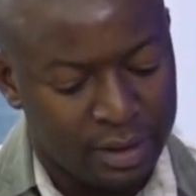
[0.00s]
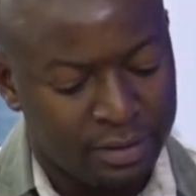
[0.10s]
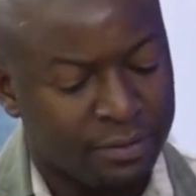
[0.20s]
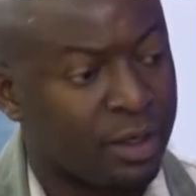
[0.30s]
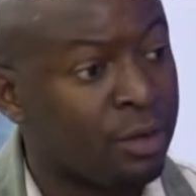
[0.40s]

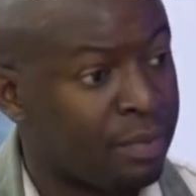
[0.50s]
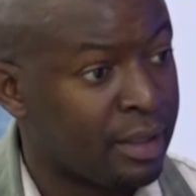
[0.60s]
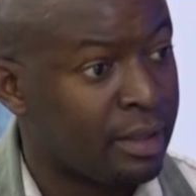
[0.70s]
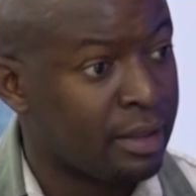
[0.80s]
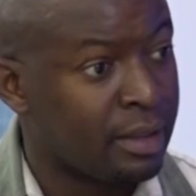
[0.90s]
developing
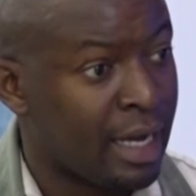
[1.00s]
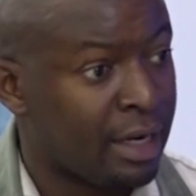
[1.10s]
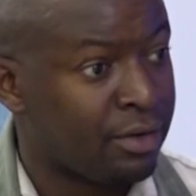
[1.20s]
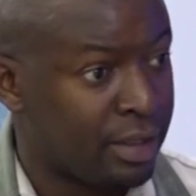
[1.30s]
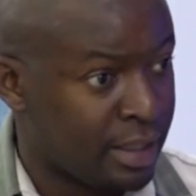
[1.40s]
the, the
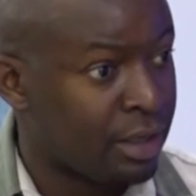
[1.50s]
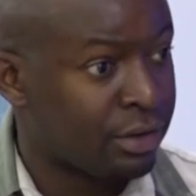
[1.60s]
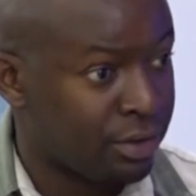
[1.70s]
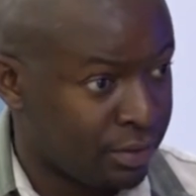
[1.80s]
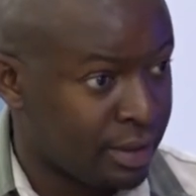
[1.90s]

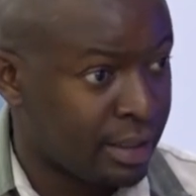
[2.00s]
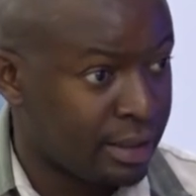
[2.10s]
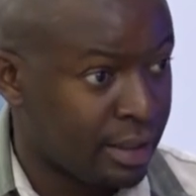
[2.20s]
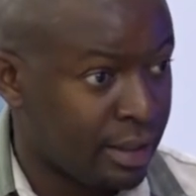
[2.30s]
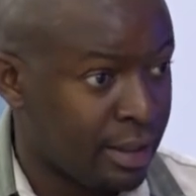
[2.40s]
agricultural sector.
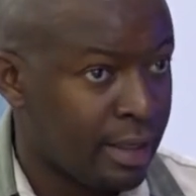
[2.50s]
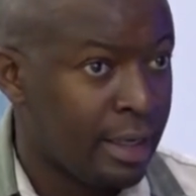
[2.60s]
Mm-hmm.